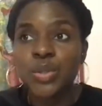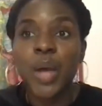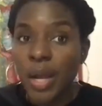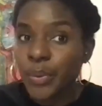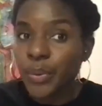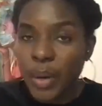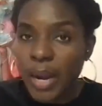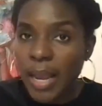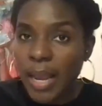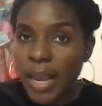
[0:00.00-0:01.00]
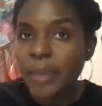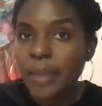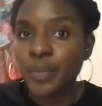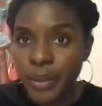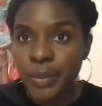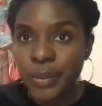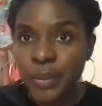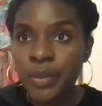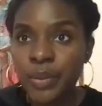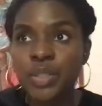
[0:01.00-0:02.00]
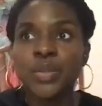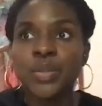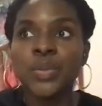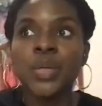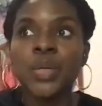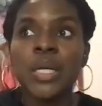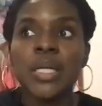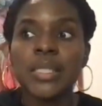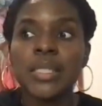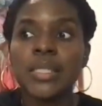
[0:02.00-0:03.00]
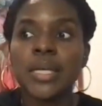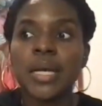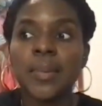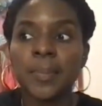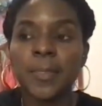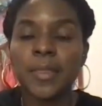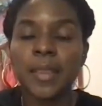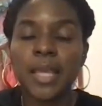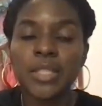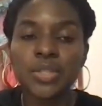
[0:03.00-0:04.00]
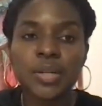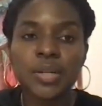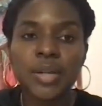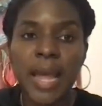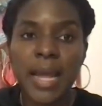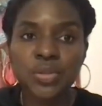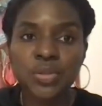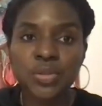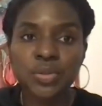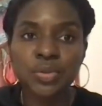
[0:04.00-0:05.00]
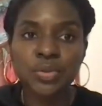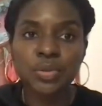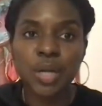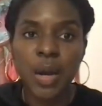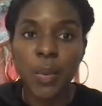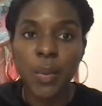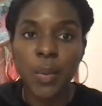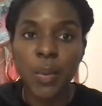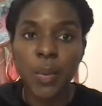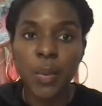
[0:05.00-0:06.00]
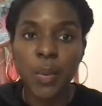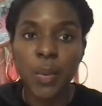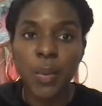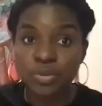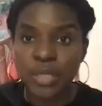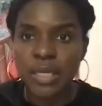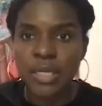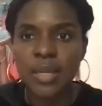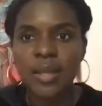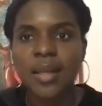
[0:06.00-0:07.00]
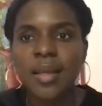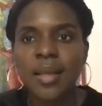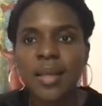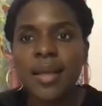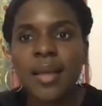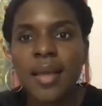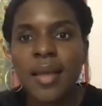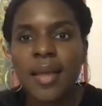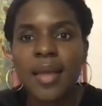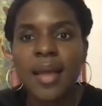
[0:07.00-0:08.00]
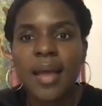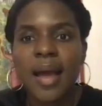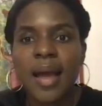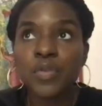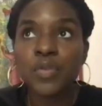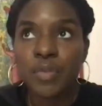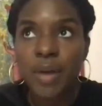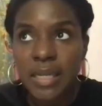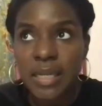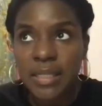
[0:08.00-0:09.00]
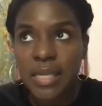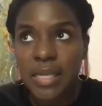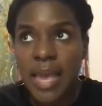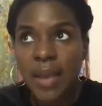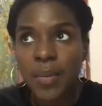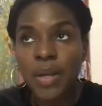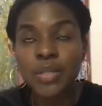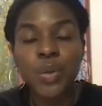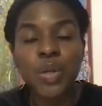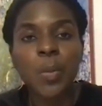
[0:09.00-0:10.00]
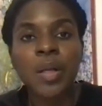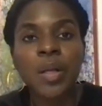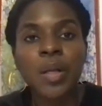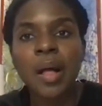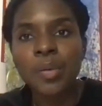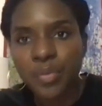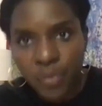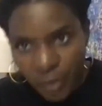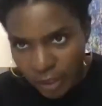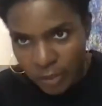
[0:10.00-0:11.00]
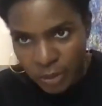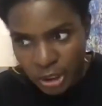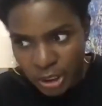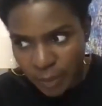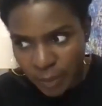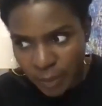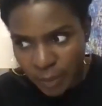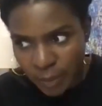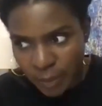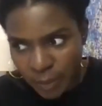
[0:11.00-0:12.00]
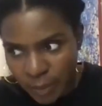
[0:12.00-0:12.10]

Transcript: to Ecuador and Peru to do some international work with children. Left residency and went into a global health fellowship